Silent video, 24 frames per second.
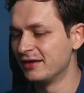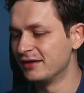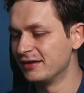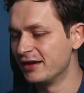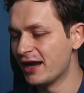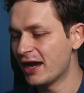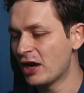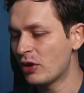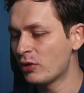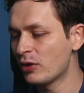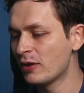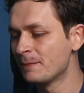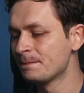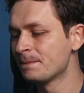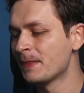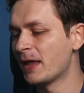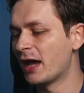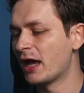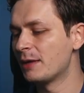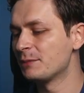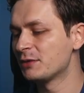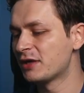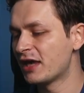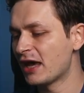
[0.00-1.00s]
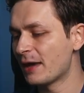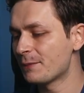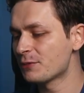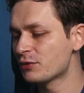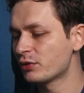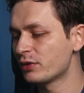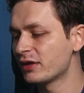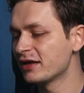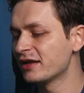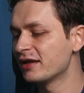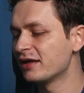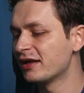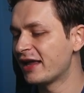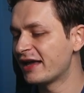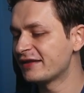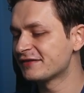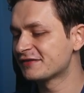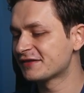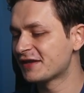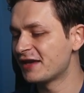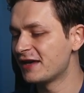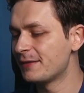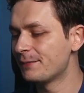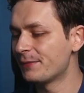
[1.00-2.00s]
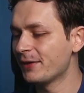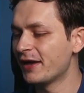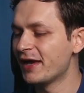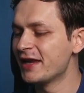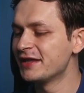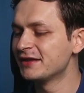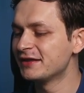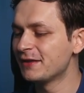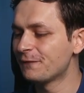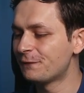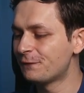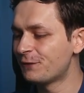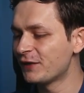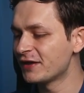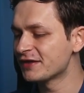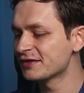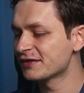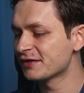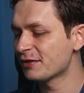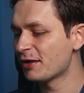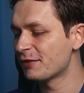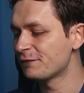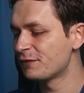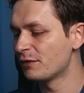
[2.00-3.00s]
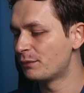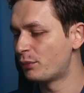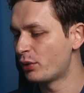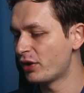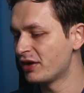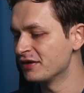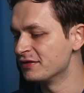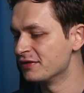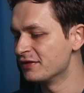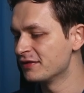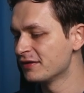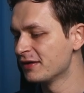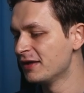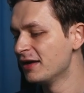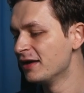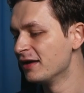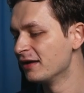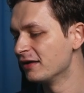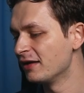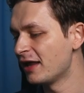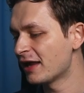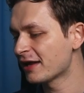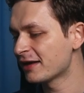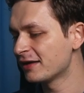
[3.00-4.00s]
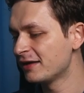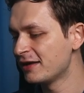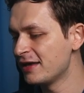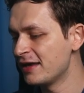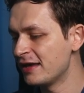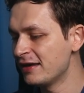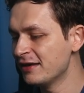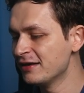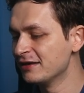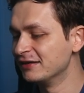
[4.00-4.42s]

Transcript: Now I'm capturing a landscape and the fence of a bridge. Luckily,